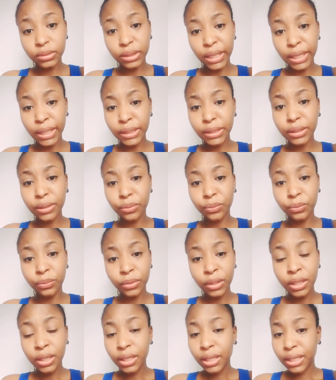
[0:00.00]
It's a
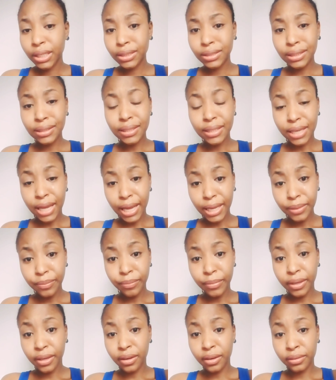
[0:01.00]

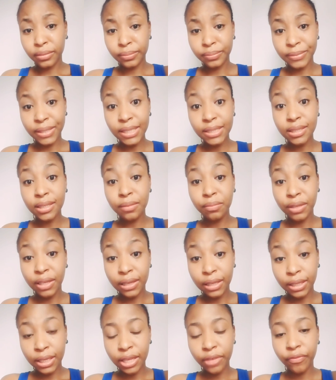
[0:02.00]
nightmare. It's a
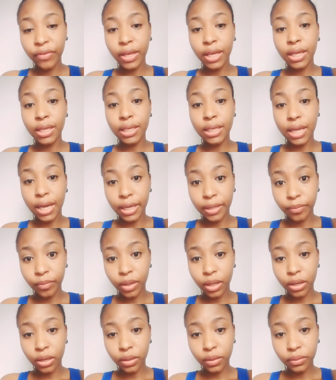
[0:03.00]
living
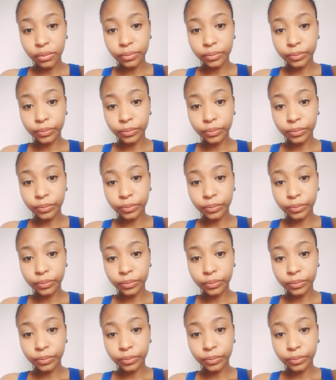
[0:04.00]
nightmare.